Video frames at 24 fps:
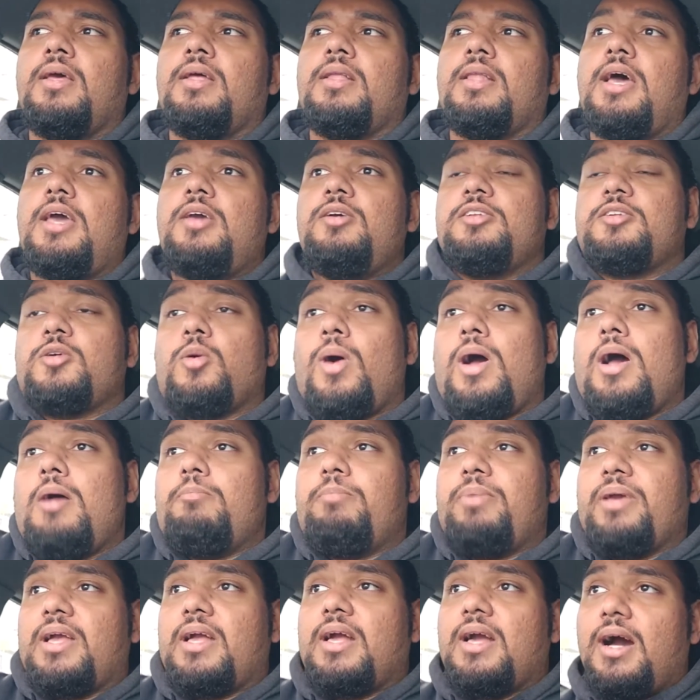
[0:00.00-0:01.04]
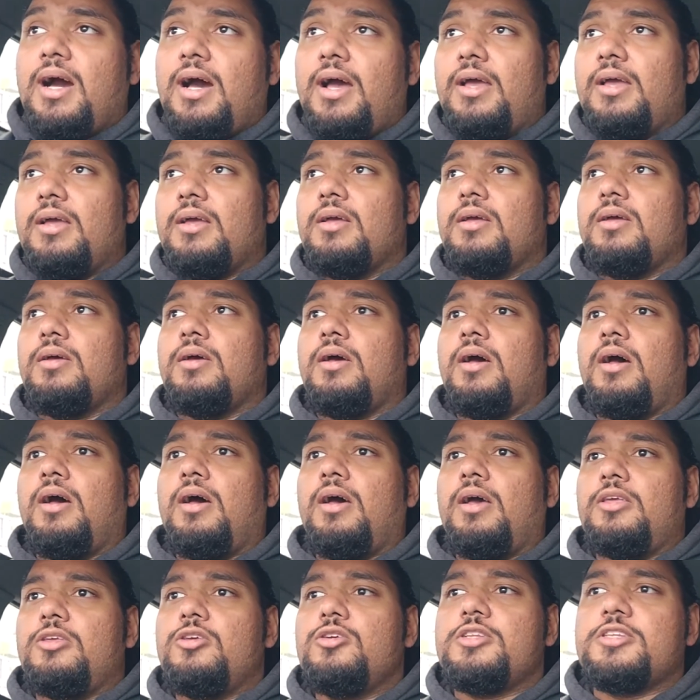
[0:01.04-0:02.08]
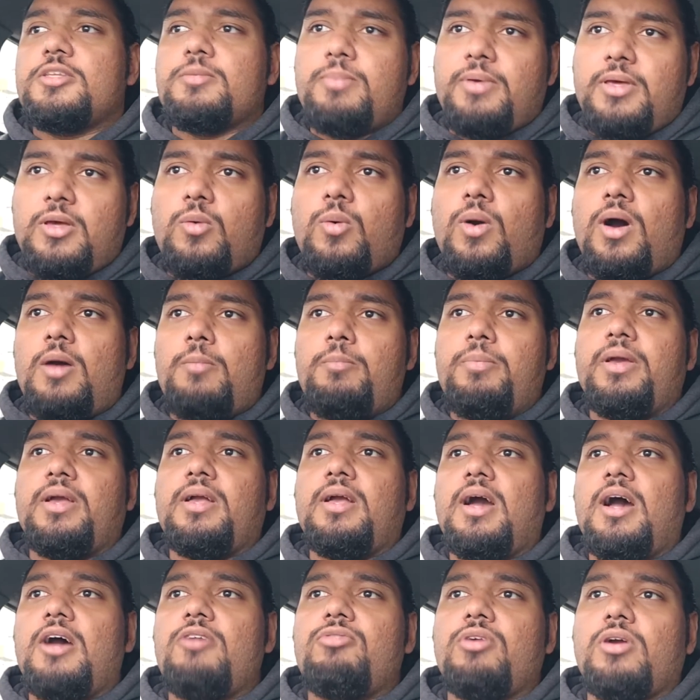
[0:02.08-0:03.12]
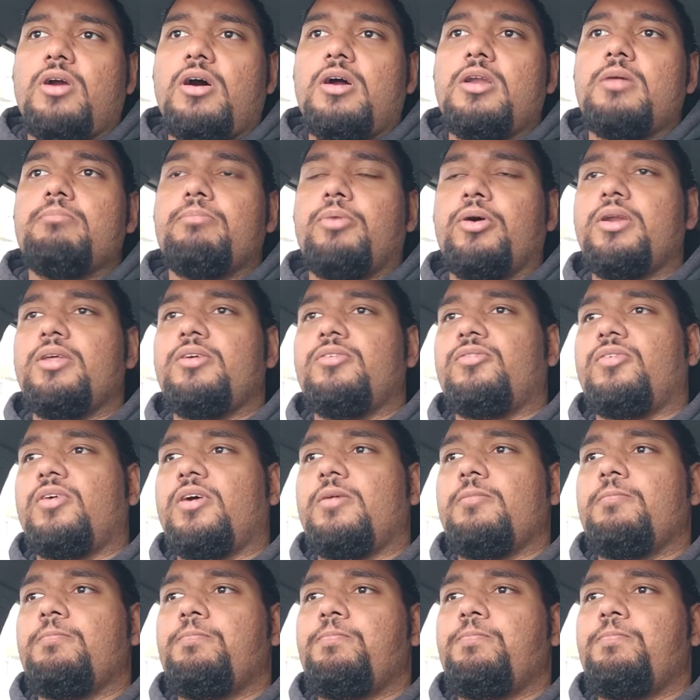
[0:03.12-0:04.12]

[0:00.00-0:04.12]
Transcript: Now, he was quite a big guy. Used to be quite a big guy regarding body fat.